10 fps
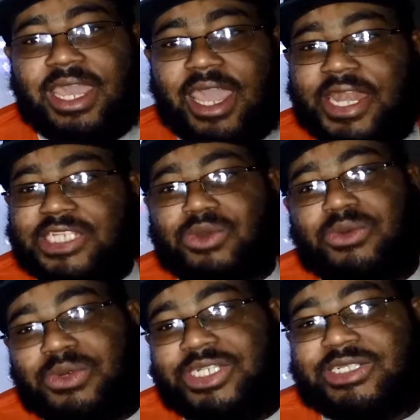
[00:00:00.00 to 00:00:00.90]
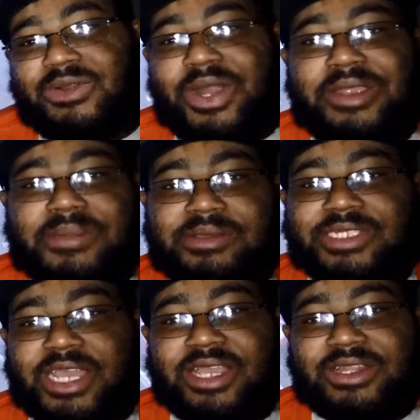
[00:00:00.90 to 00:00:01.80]
And that's one reason why everybody was
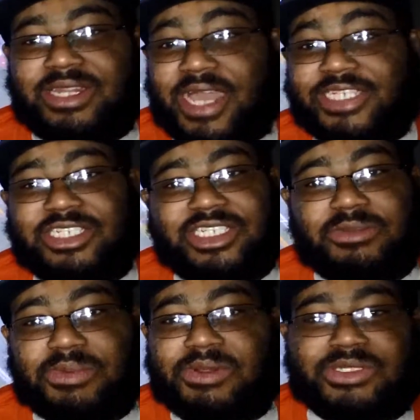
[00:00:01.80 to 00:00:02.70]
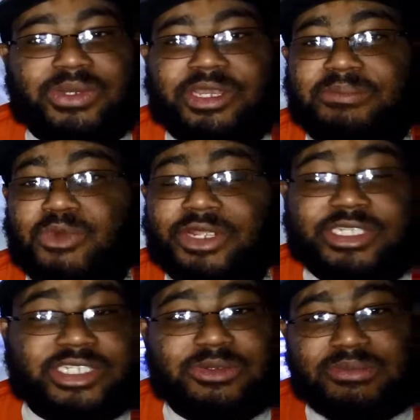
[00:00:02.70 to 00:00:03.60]
like, last year's Super Bowl was one of the
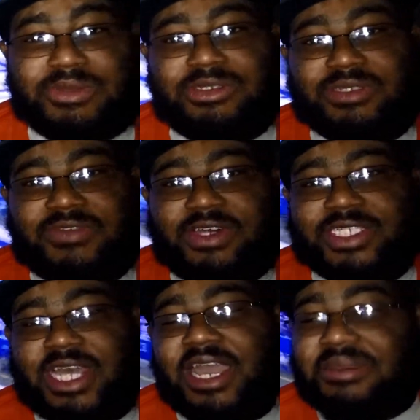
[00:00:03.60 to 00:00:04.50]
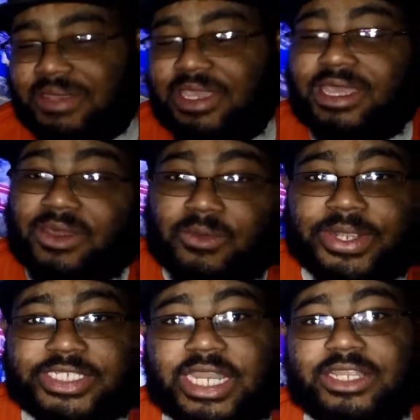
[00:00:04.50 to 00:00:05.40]
boringest Super Bowls of all time,
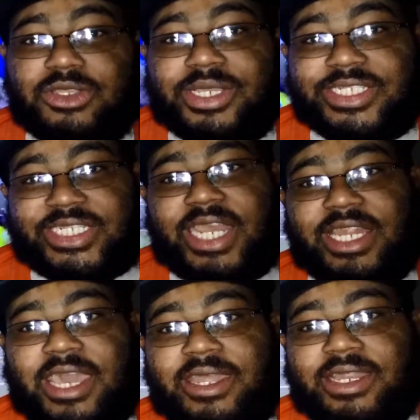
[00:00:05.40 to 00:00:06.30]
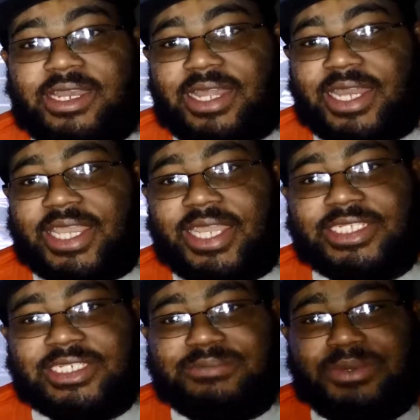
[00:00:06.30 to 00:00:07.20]
which you can say that in a lot of
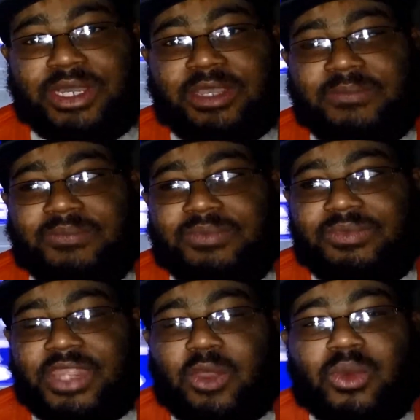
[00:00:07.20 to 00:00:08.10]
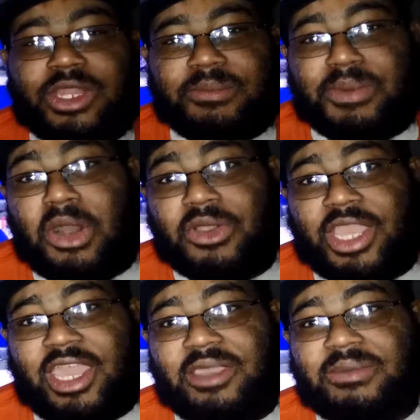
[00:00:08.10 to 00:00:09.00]
cases, but they won the ball
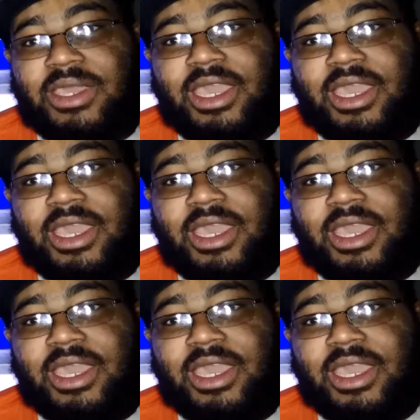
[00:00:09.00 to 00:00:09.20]
game.